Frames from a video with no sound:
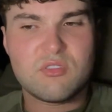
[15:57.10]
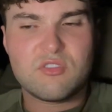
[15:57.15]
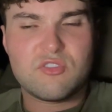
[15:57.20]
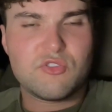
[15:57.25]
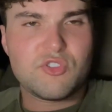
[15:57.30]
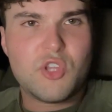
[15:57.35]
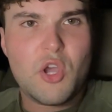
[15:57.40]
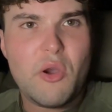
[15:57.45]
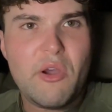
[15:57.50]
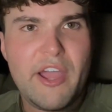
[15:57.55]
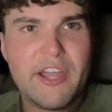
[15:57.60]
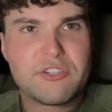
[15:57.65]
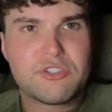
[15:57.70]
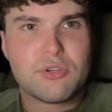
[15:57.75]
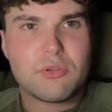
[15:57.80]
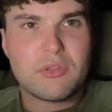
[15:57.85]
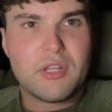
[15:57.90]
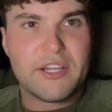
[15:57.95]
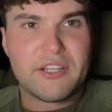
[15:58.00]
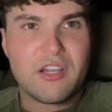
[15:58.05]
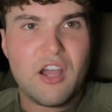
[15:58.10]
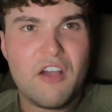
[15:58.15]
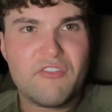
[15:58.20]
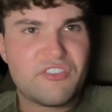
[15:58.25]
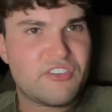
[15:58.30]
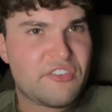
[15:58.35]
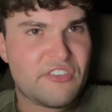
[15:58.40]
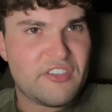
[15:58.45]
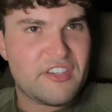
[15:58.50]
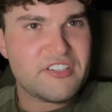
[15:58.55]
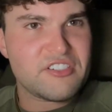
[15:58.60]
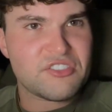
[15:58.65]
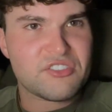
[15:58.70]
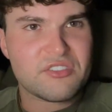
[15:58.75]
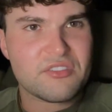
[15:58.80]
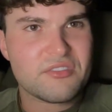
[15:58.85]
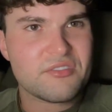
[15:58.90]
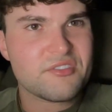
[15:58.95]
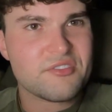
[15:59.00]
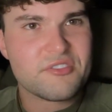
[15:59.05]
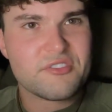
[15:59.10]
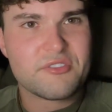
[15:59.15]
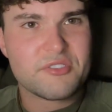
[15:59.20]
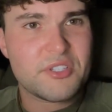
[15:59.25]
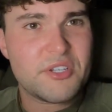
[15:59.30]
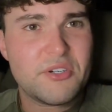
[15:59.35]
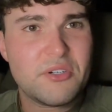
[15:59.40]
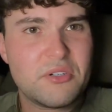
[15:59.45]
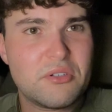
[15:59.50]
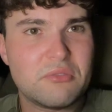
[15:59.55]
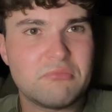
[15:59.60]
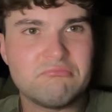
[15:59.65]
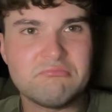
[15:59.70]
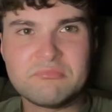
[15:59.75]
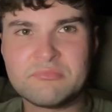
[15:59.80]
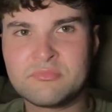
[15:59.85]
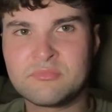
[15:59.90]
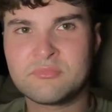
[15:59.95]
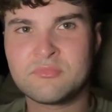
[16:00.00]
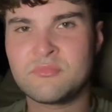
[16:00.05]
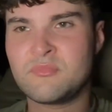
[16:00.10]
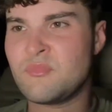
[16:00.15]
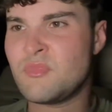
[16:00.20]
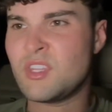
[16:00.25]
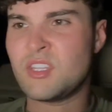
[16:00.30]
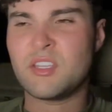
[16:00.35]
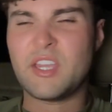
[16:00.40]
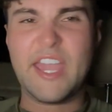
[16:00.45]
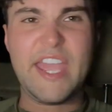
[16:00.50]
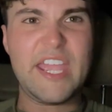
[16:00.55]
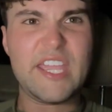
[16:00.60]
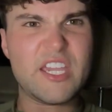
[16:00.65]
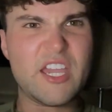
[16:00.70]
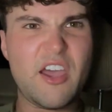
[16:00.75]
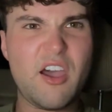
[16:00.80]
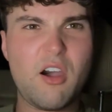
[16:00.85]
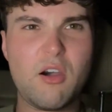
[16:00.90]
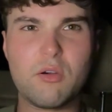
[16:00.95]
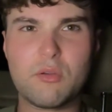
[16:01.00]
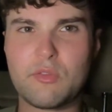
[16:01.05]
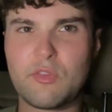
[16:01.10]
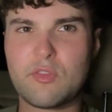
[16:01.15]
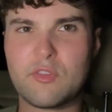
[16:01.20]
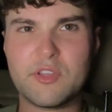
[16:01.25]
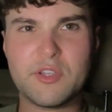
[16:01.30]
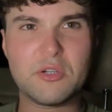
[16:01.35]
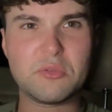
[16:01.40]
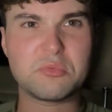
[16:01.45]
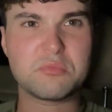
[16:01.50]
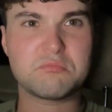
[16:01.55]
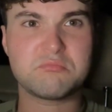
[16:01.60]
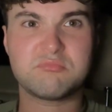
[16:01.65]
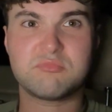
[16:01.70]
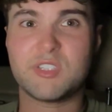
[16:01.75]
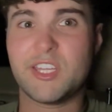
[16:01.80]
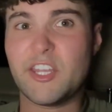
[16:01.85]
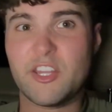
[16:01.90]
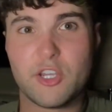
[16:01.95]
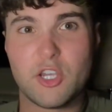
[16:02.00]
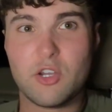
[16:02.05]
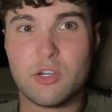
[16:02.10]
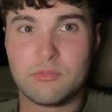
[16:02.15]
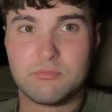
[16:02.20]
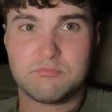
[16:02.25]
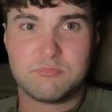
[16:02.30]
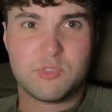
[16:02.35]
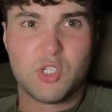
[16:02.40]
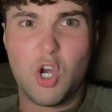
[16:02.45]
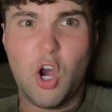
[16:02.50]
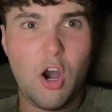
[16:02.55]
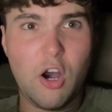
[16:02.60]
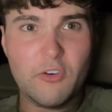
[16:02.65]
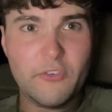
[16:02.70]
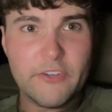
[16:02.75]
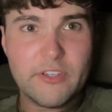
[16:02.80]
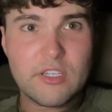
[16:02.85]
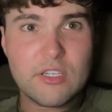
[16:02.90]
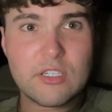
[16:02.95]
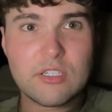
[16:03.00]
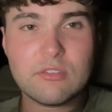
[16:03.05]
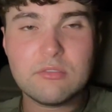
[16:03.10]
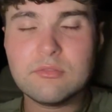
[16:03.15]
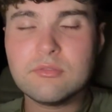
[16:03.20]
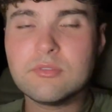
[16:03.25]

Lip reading: No actual, like, conversations, no hangouts, no getting coffee.